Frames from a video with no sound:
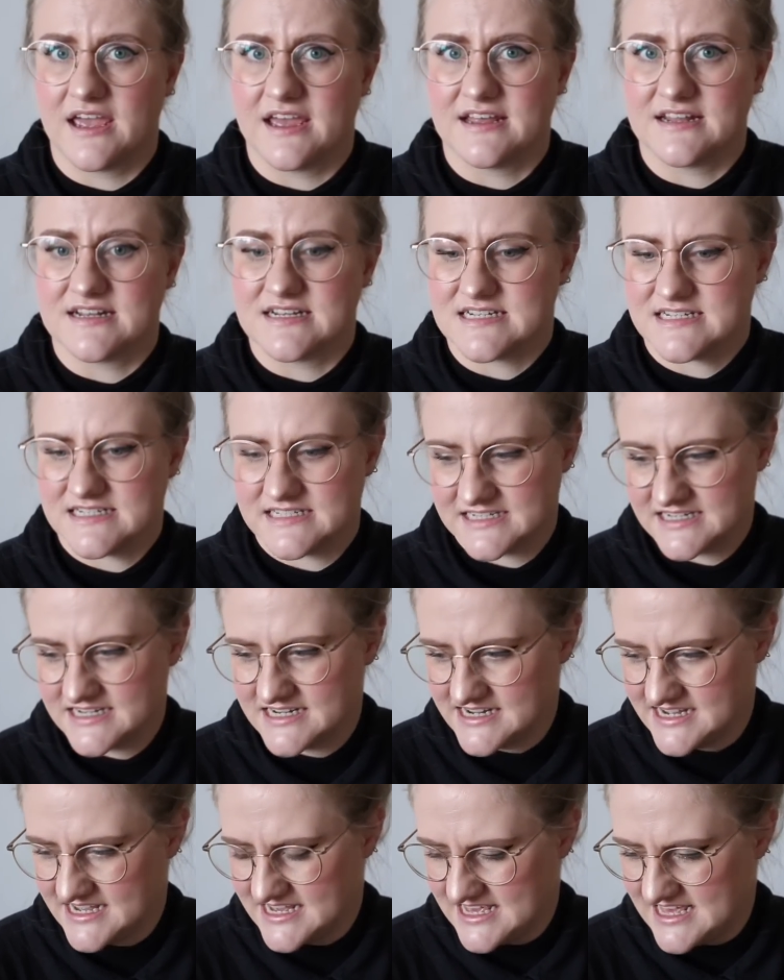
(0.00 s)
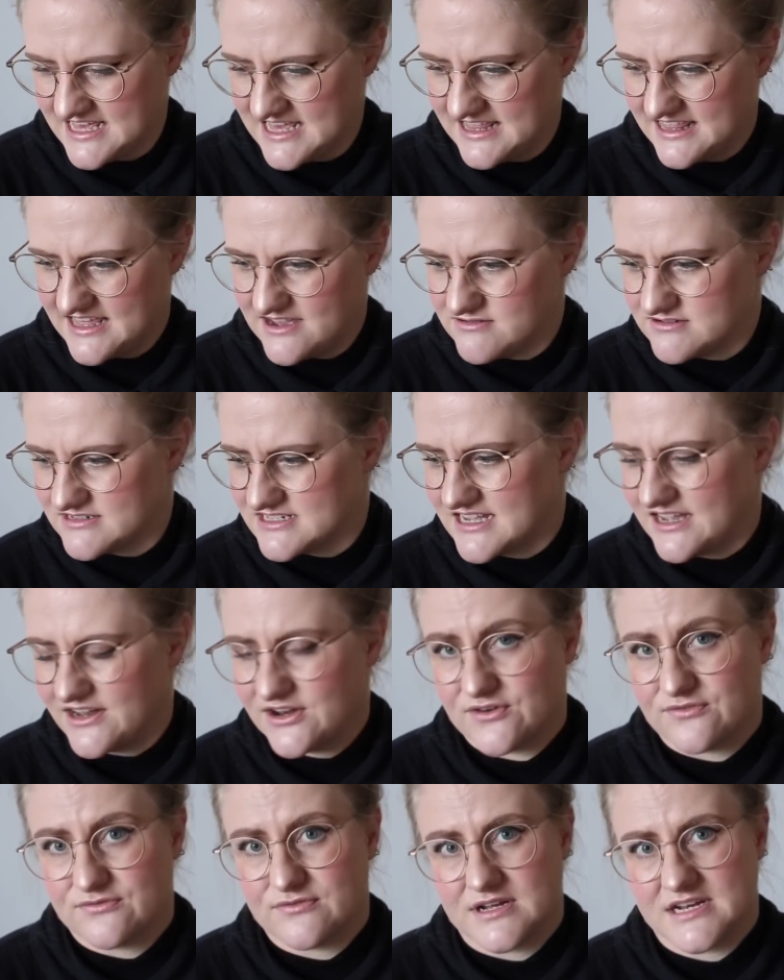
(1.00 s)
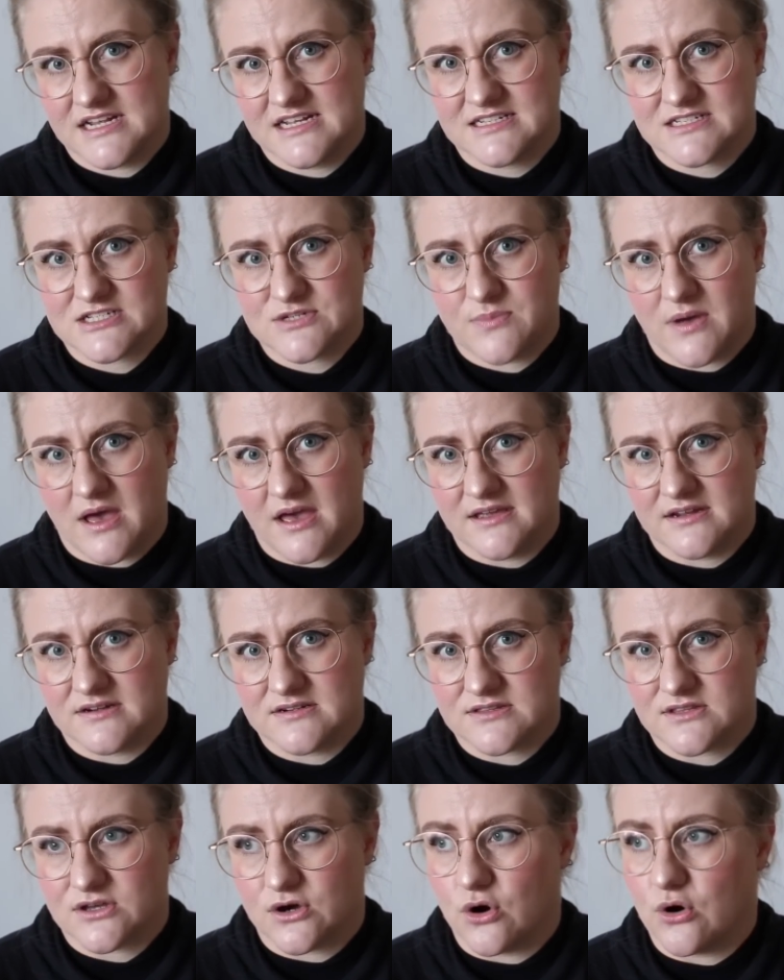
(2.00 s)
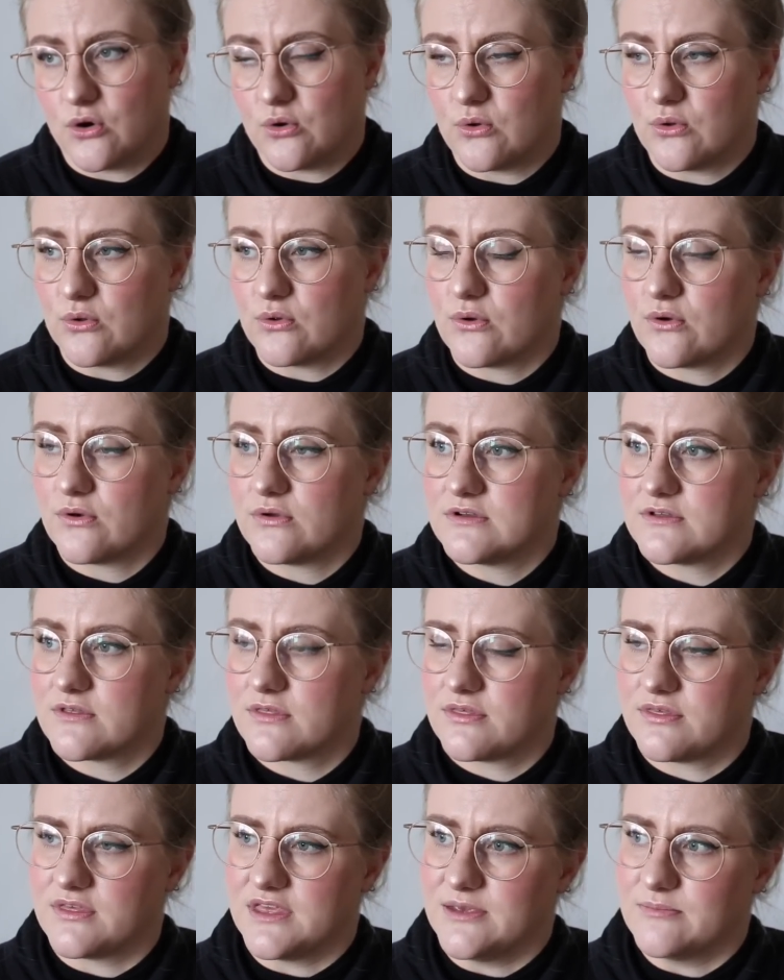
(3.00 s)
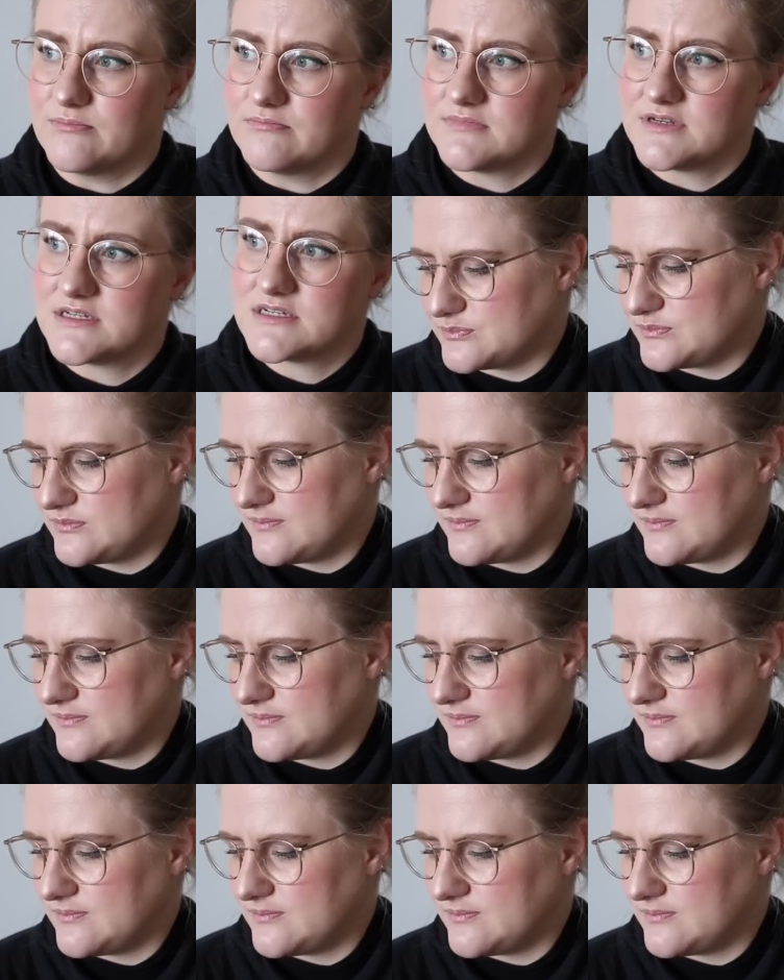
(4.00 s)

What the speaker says: and that was kind of what inspired the whole theme.